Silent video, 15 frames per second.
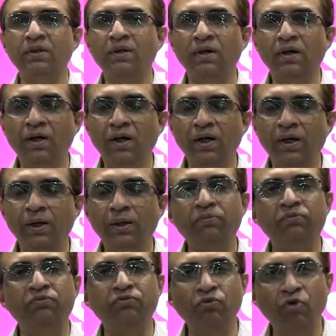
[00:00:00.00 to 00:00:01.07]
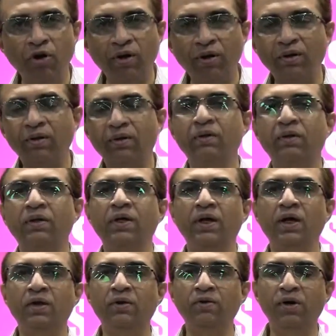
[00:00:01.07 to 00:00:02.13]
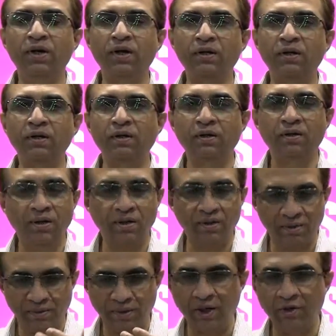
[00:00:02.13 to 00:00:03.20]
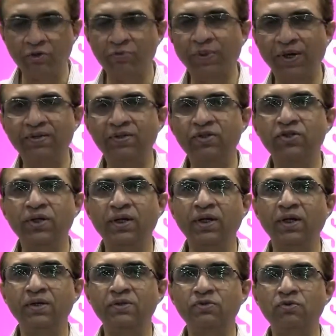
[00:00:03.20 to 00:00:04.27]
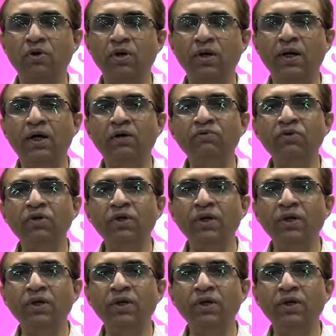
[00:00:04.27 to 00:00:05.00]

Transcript: for aeronautical or aerospace engineering, as it's called now,